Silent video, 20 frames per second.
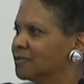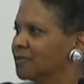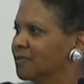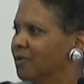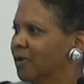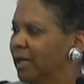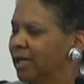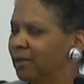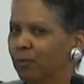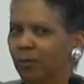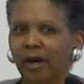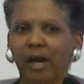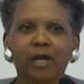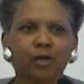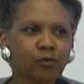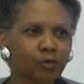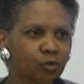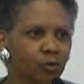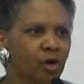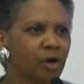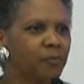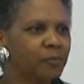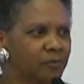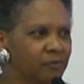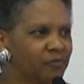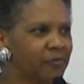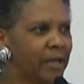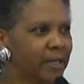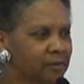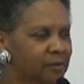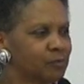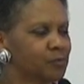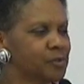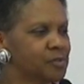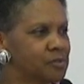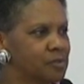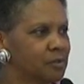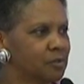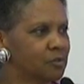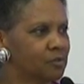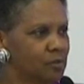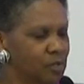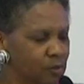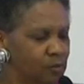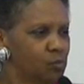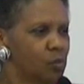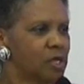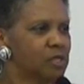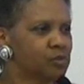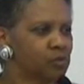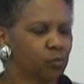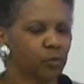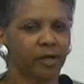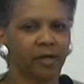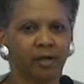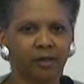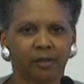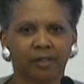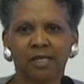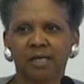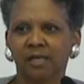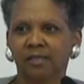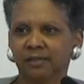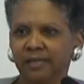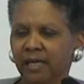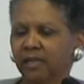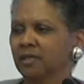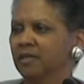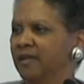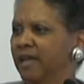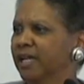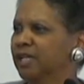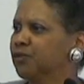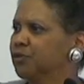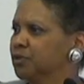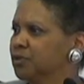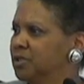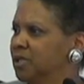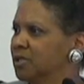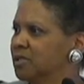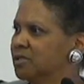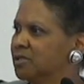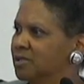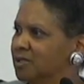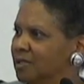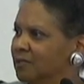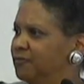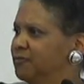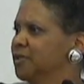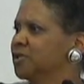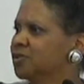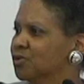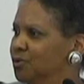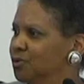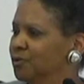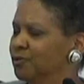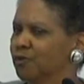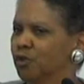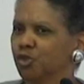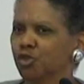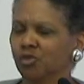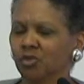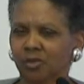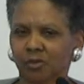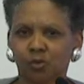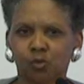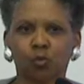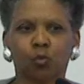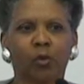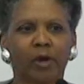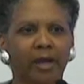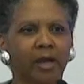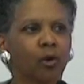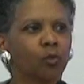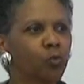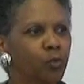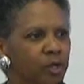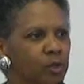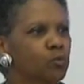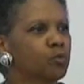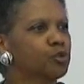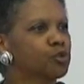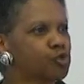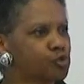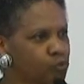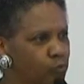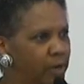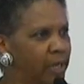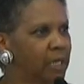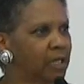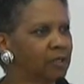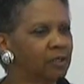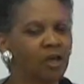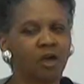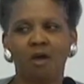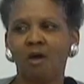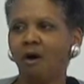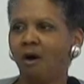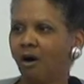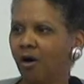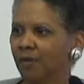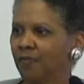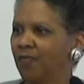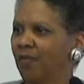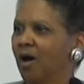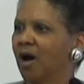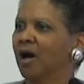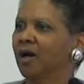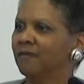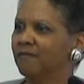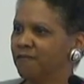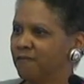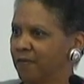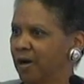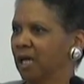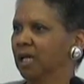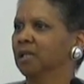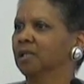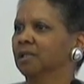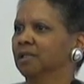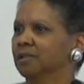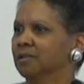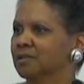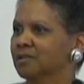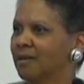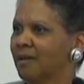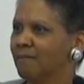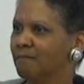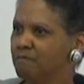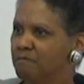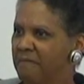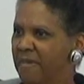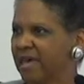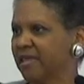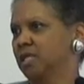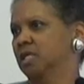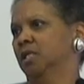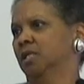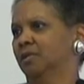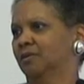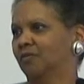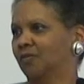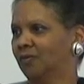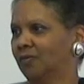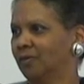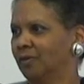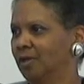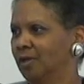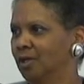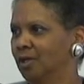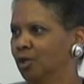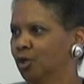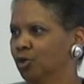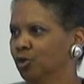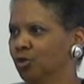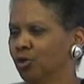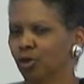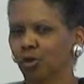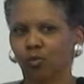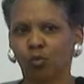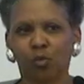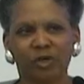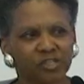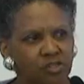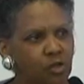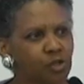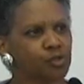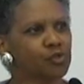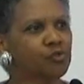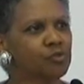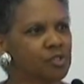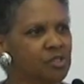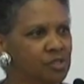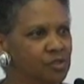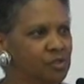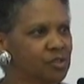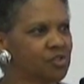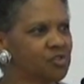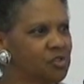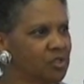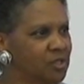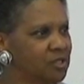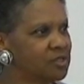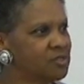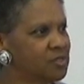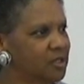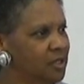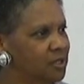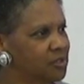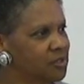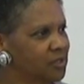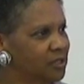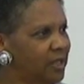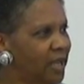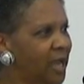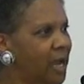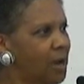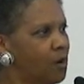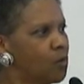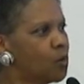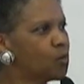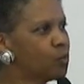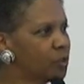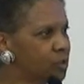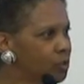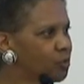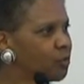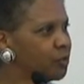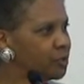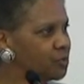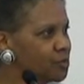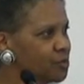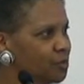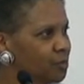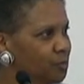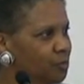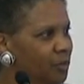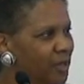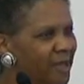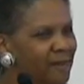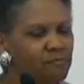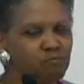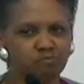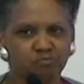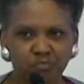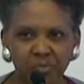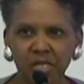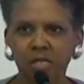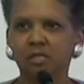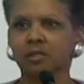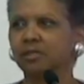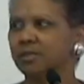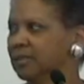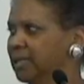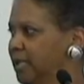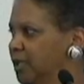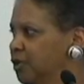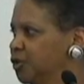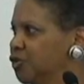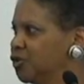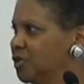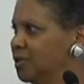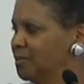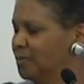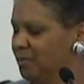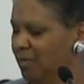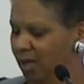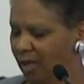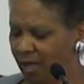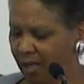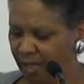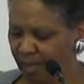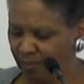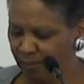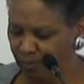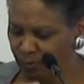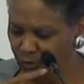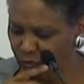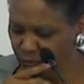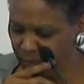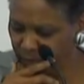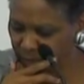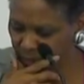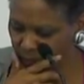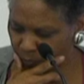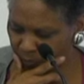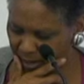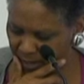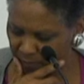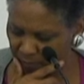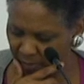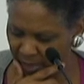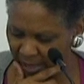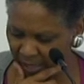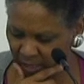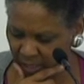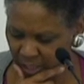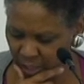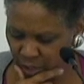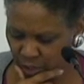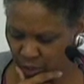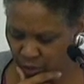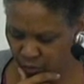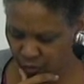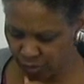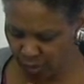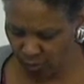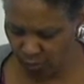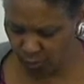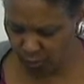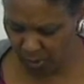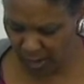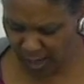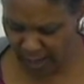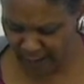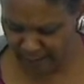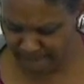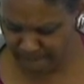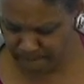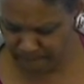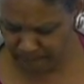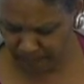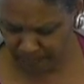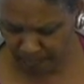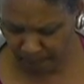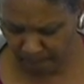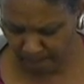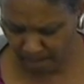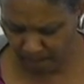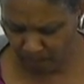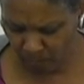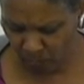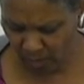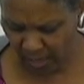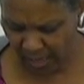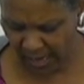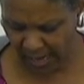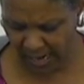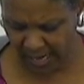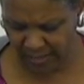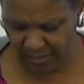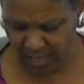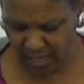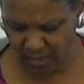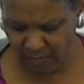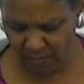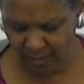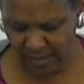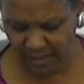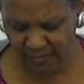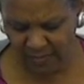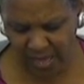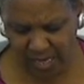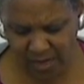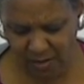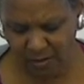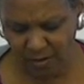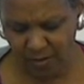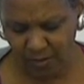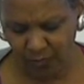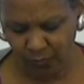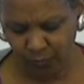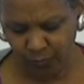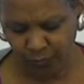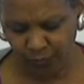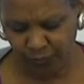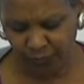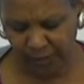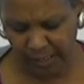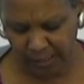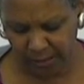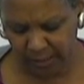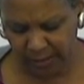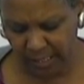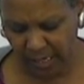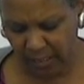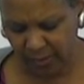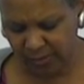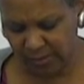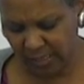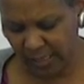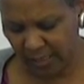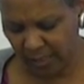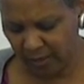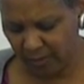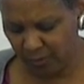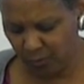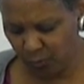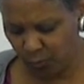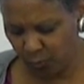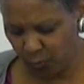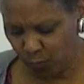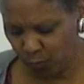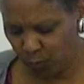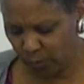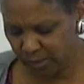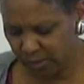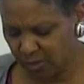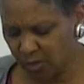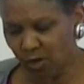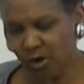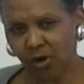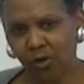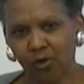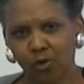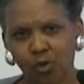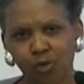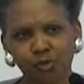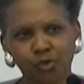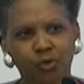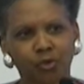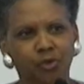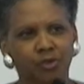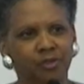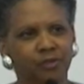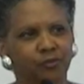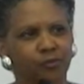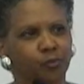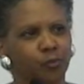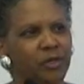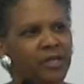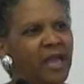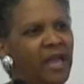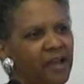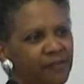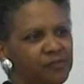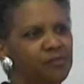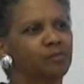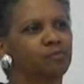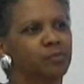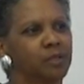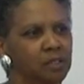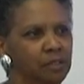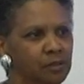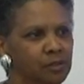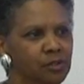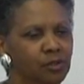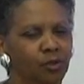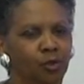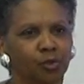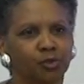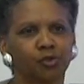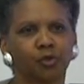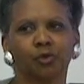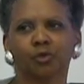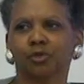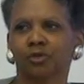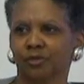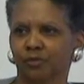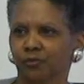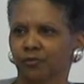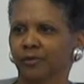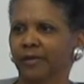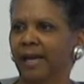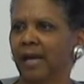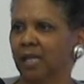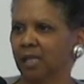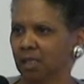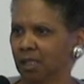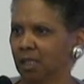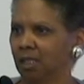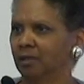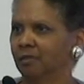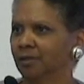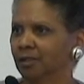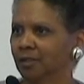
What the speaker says: All right, where I grew up, in fact, it was where down in Nashville, Tennessee, at Fisk University, is where we were trained on nonviolent methods. What's our strategic intent, and how are we going to build an energy movement around that? So, and then finally, I'll say, what's our alternative? We have to build an alternative reality.